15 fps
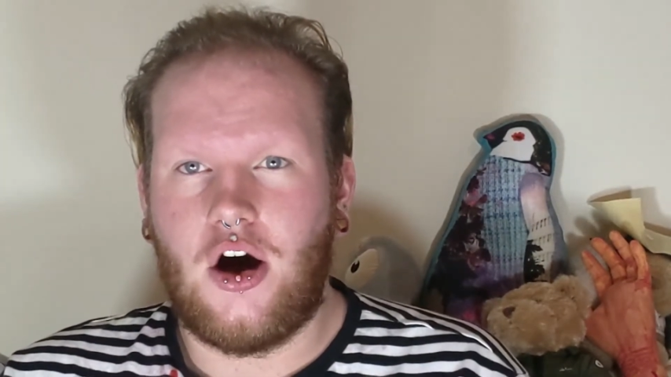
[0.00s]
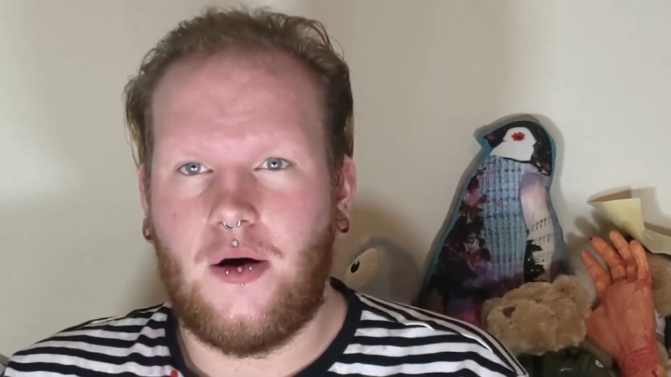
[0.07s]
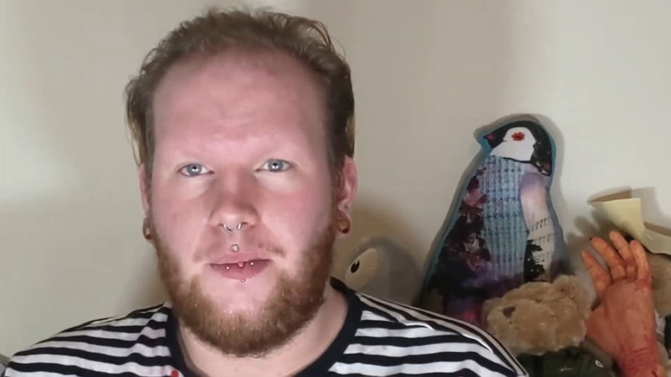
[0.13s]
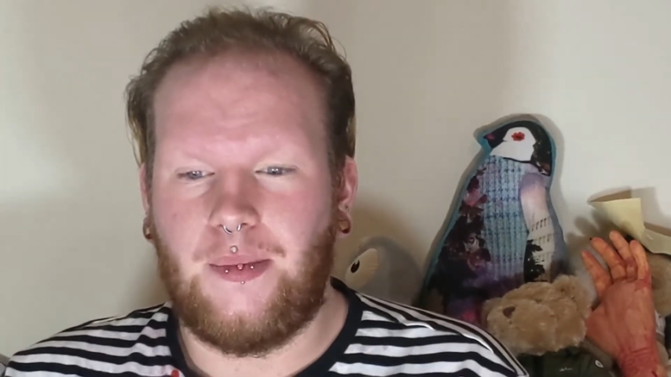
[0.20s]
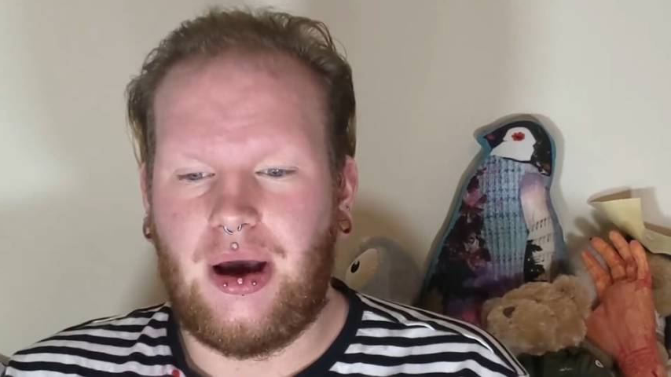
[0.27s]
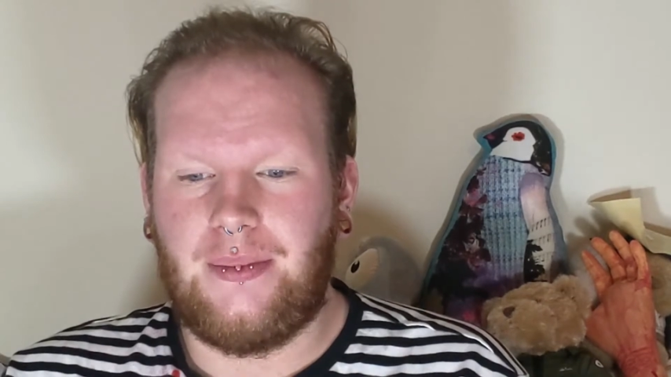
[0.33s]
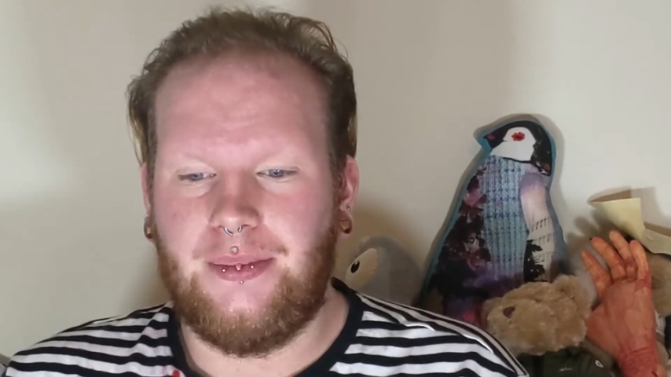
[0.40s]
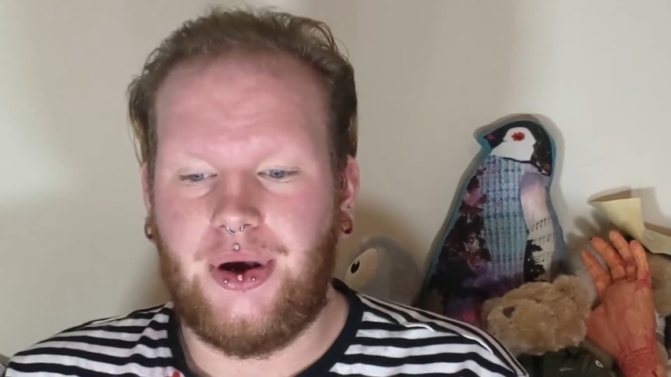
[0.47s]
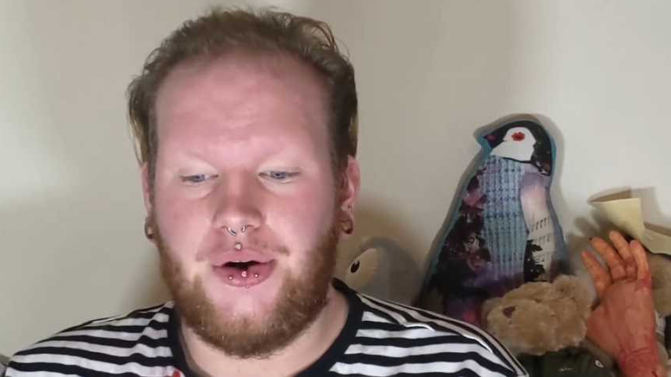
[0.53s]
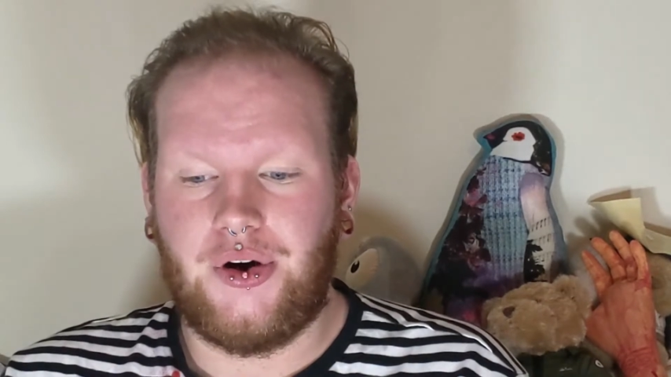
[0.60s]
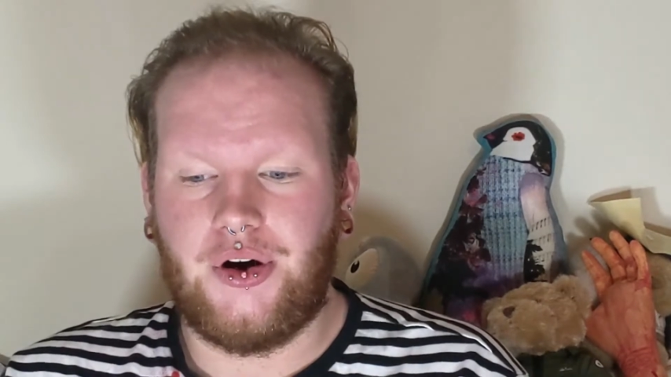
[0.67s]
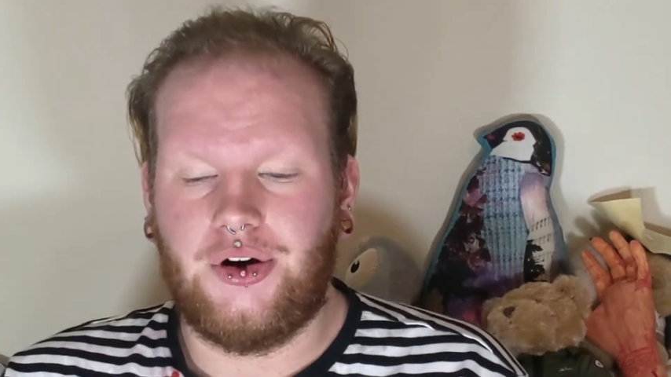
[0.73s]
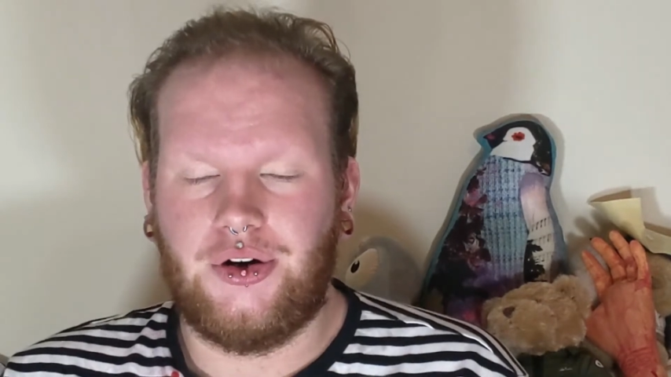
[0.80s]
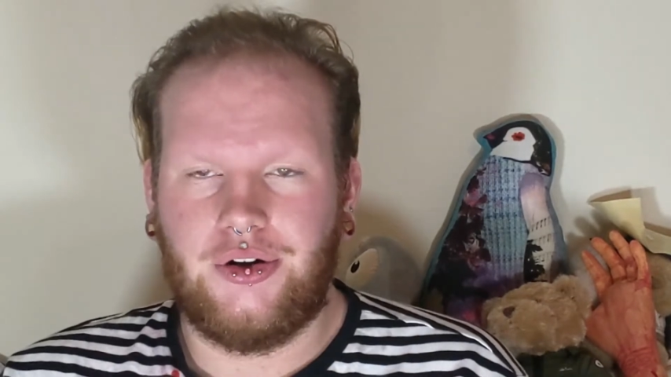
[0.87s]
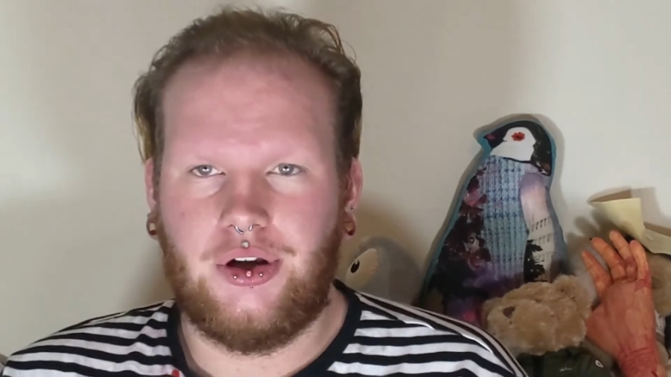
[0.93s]
on my
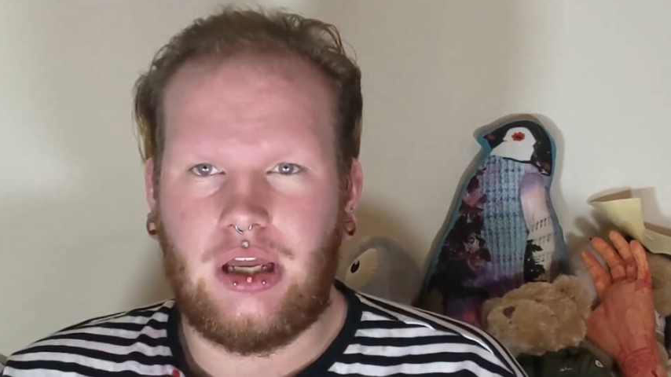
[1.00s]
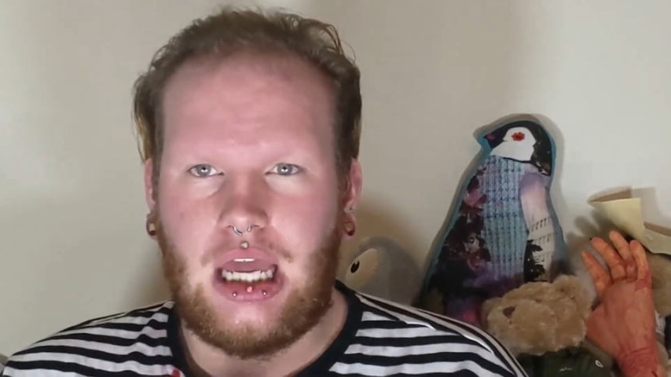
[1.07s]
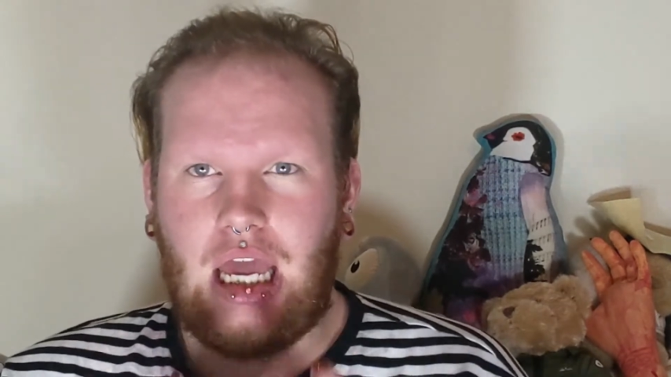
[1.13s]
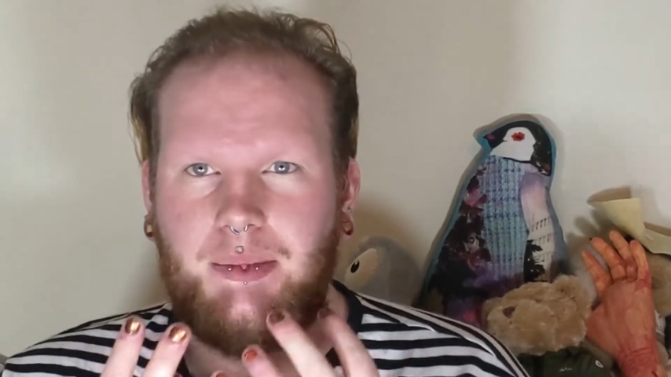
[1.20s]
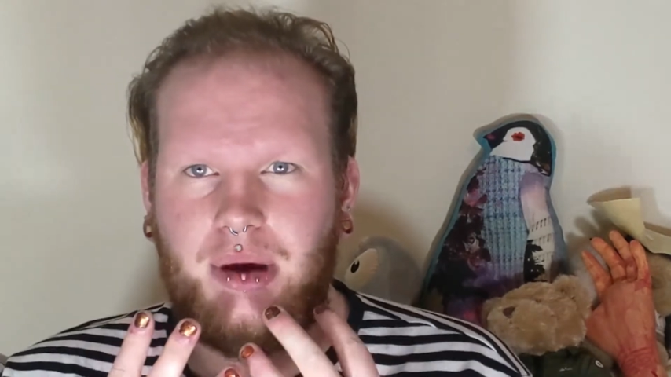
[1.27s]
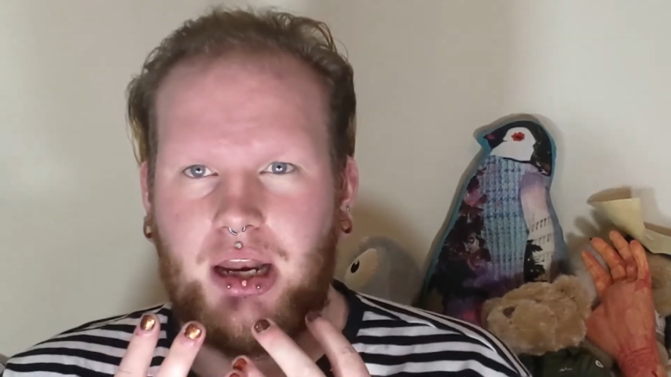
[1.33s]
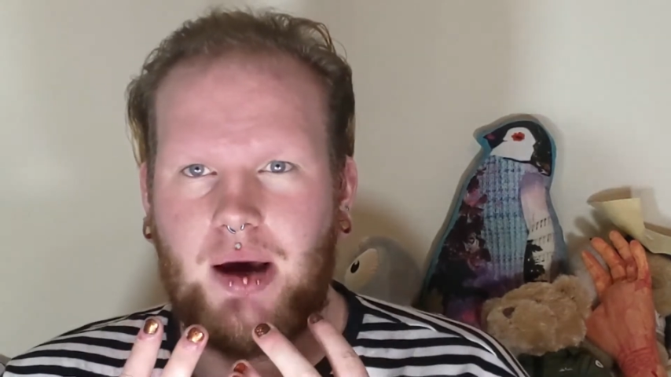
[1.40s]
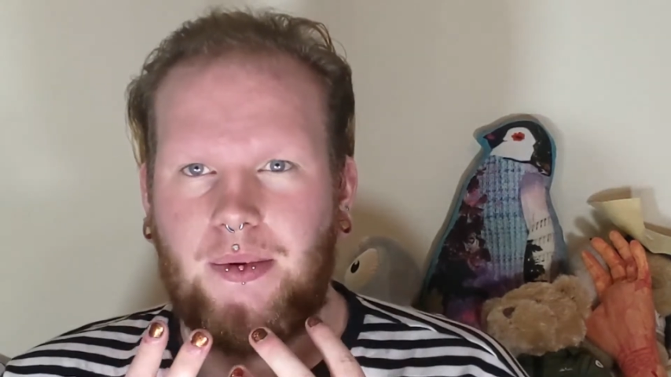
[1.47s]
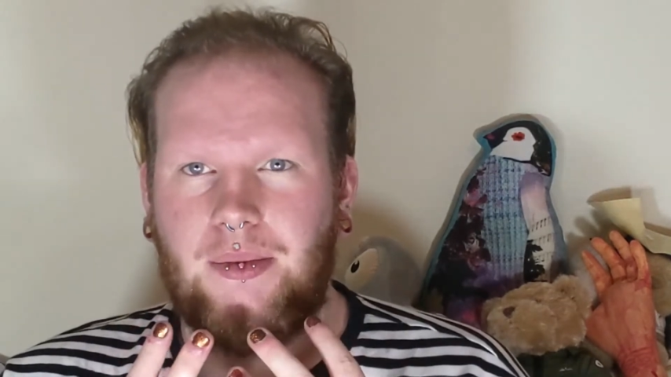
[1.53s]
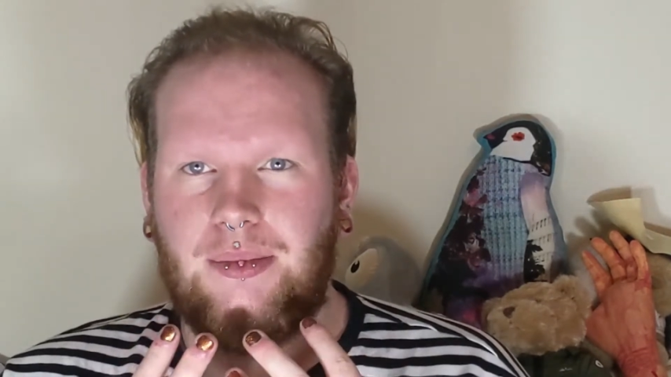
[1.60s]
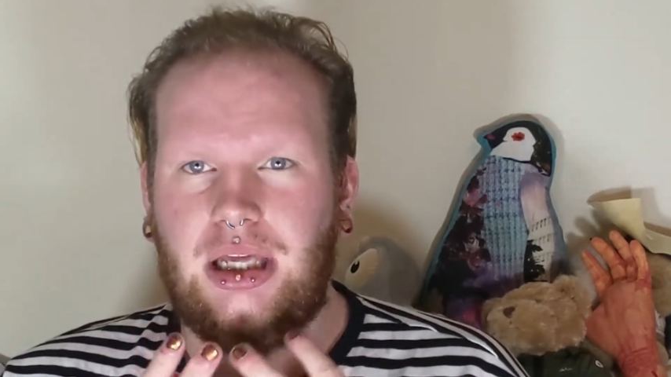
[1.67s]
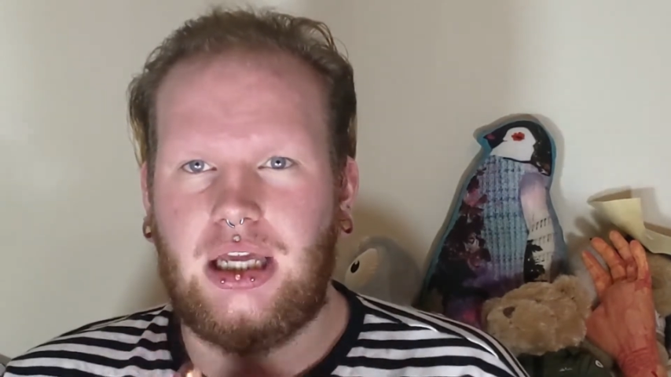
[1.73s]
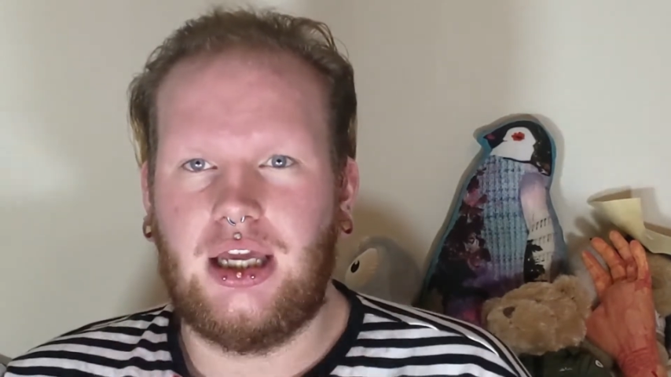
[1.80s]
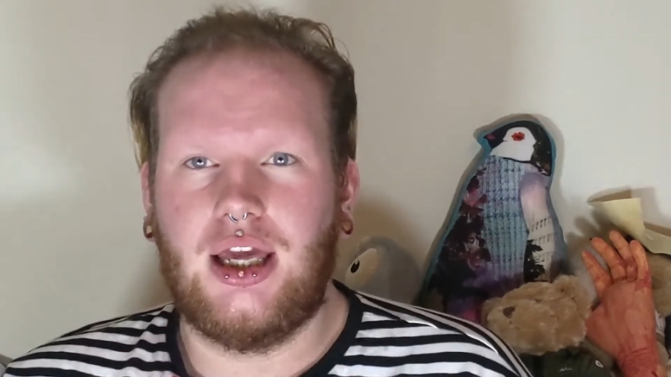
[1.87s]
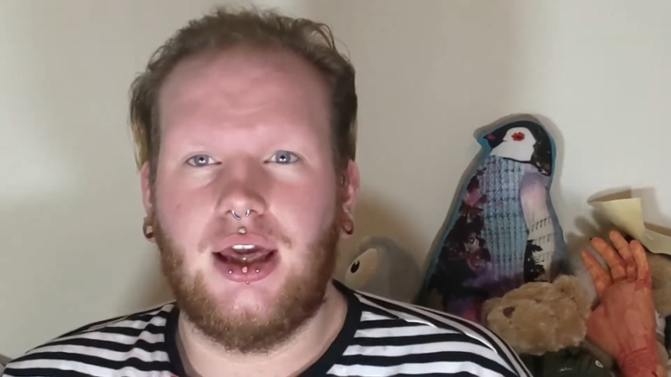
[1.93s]
mirror aiming up at
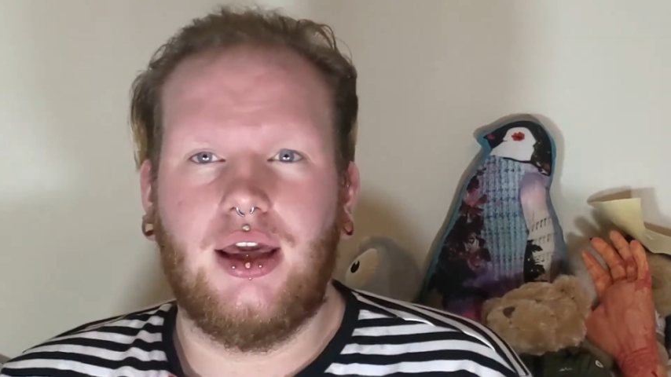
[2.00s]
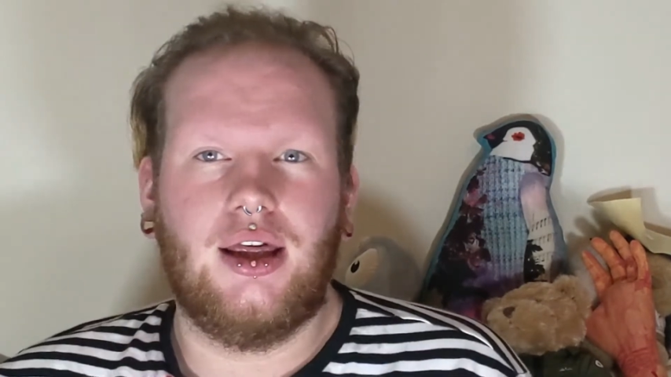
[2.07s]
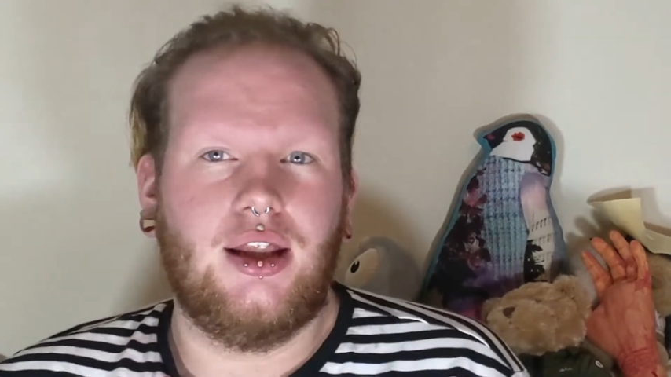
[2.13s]
me,